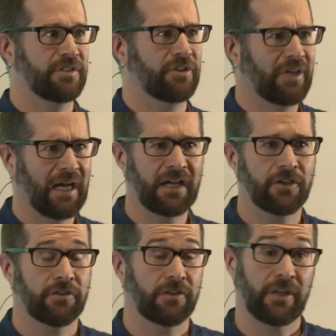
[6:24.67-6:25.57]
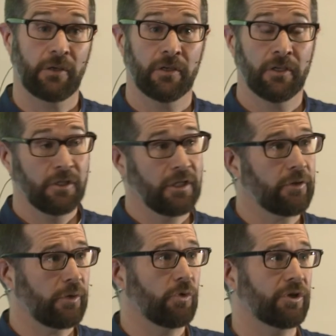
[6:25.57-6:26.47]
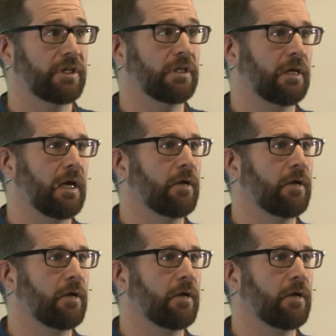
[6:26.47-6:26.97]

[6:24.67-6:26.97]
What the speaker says: You could argue that they're working